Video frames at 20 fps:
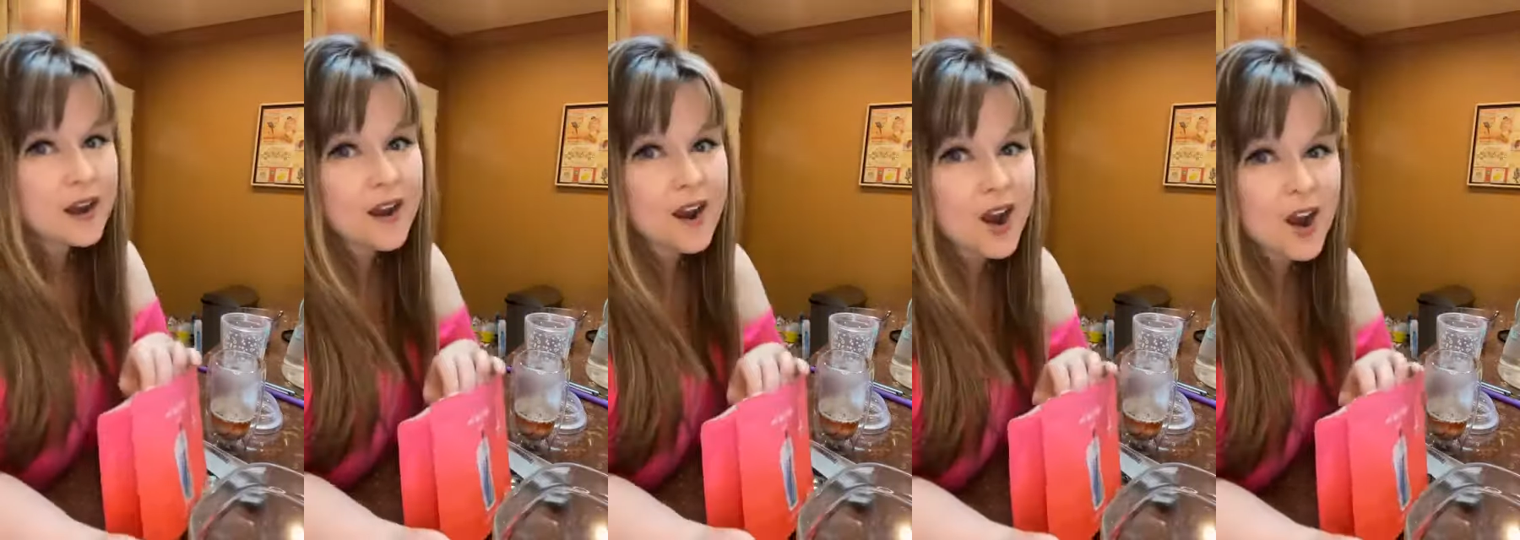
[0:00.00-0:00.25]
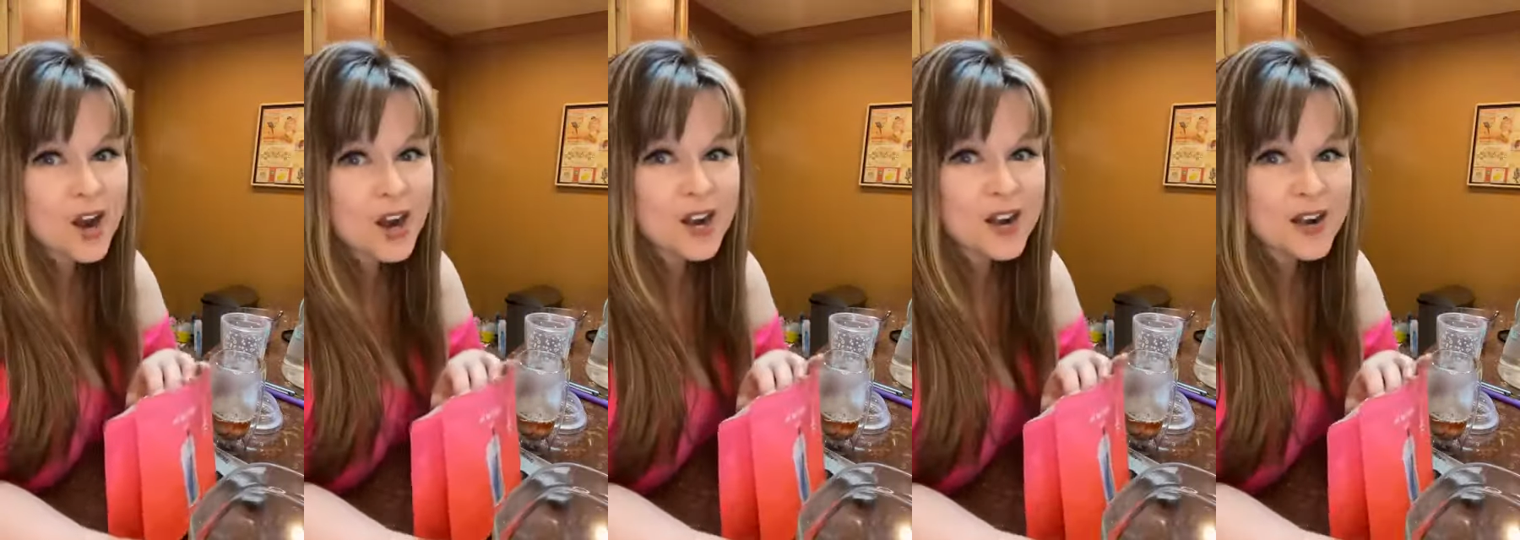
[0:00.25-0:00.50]

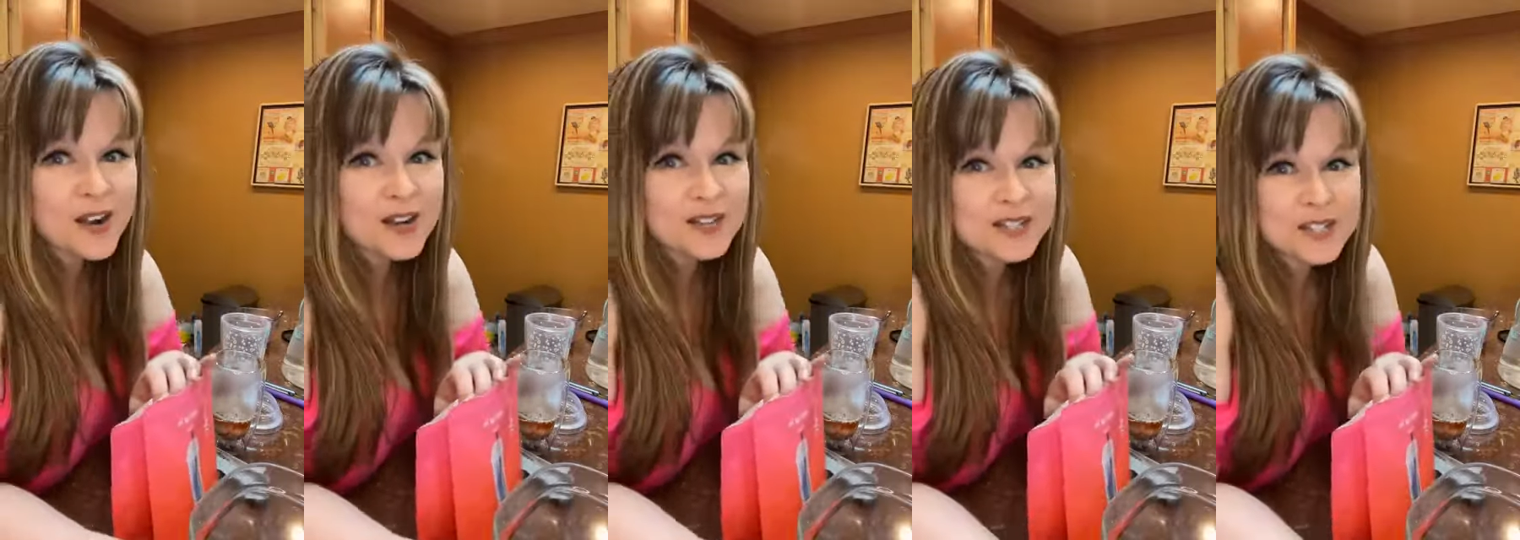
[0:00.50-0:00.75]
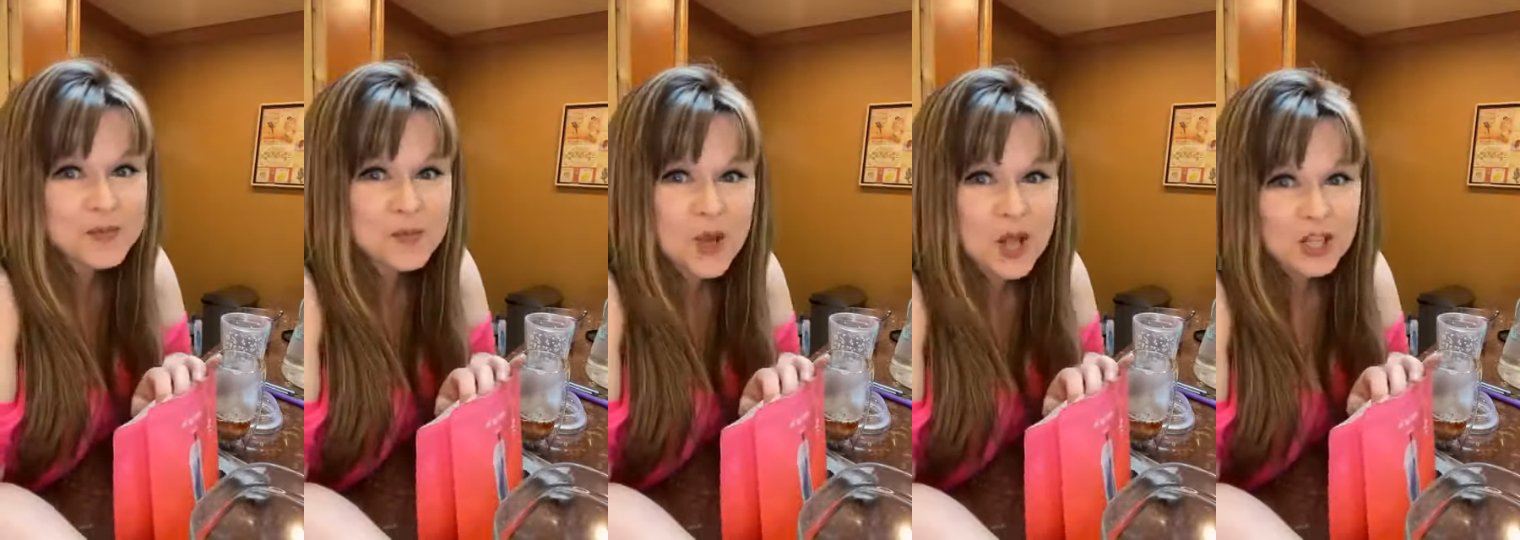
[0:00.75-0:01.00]

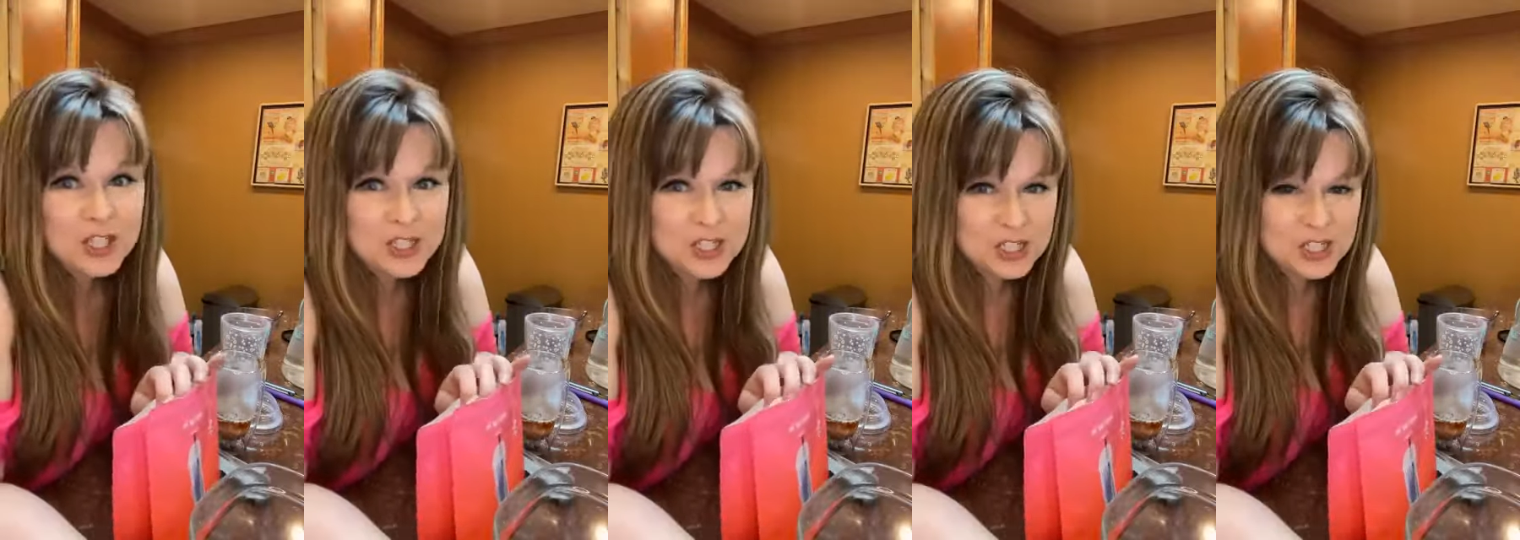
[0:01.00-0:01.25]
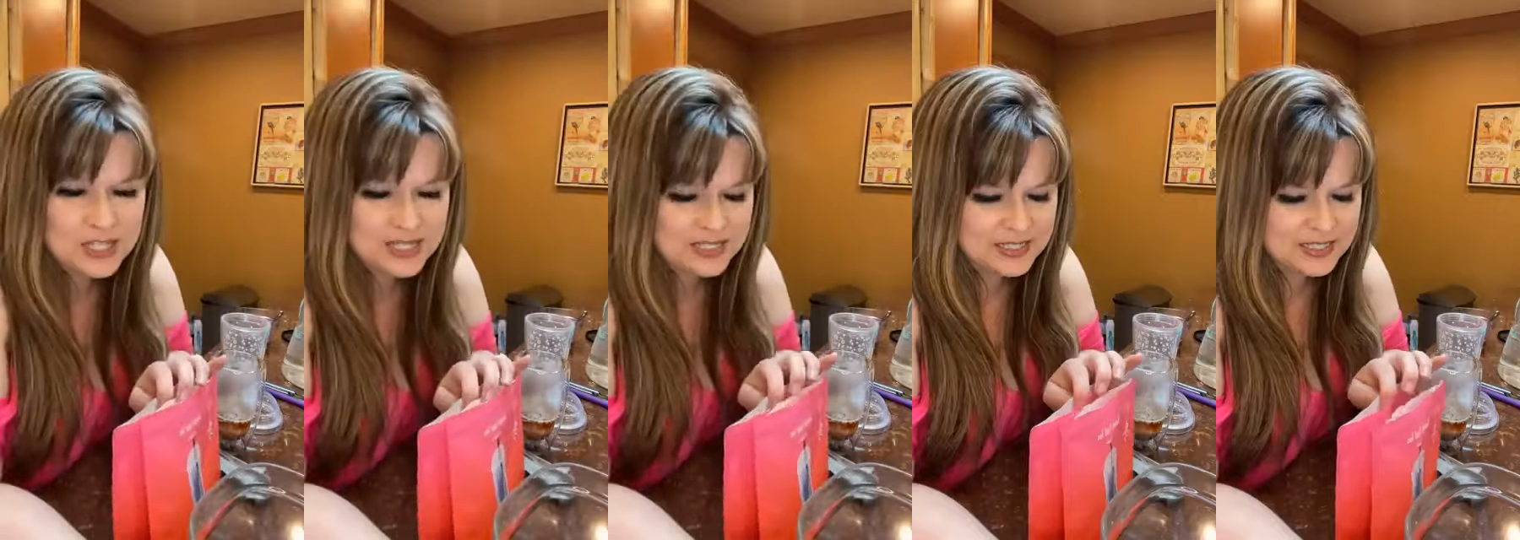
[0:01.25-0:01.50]

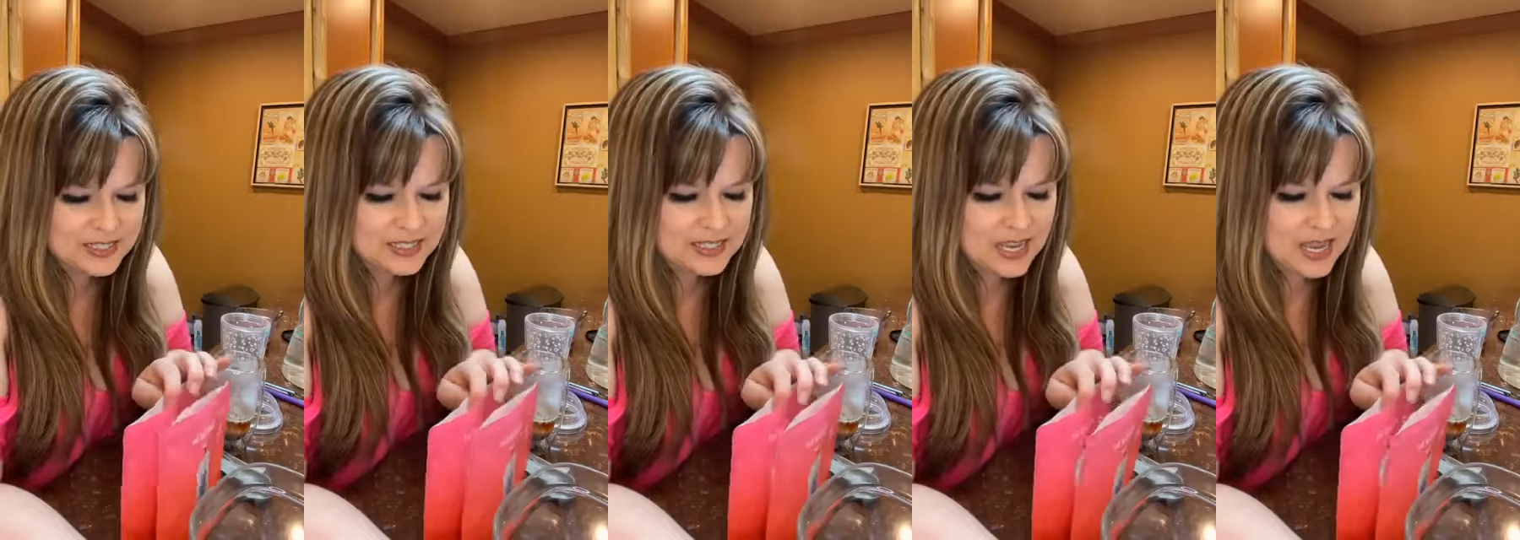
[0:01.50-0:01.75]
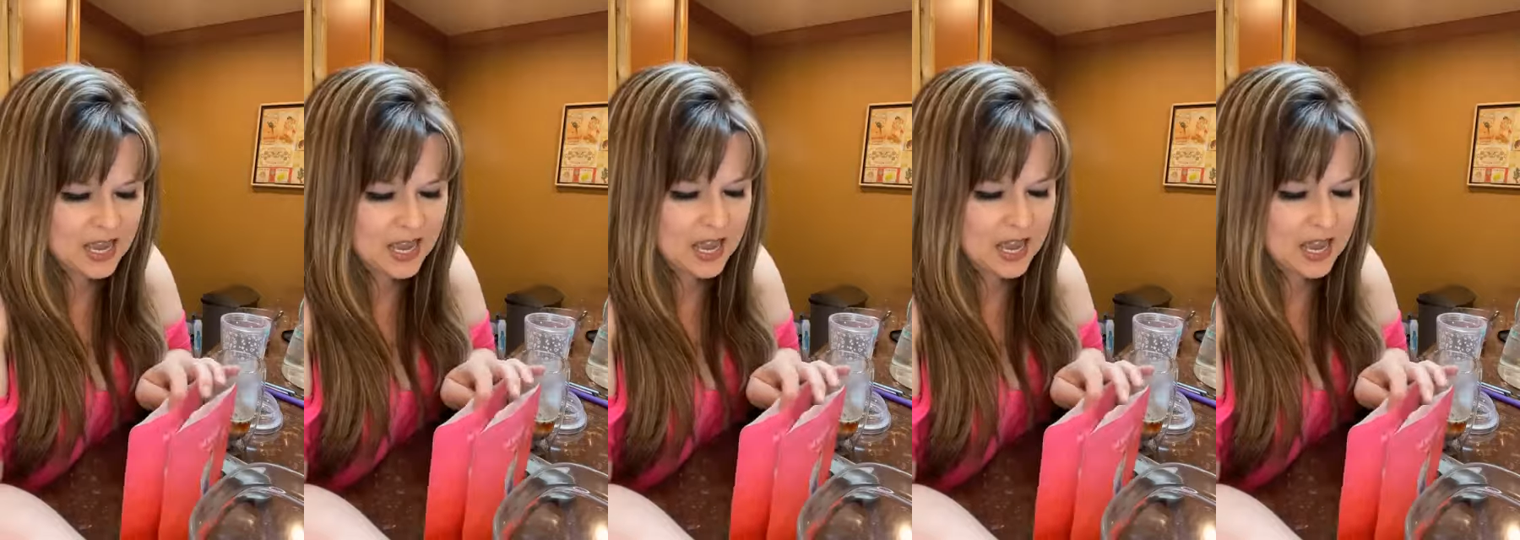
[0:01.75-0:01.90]
Sipology's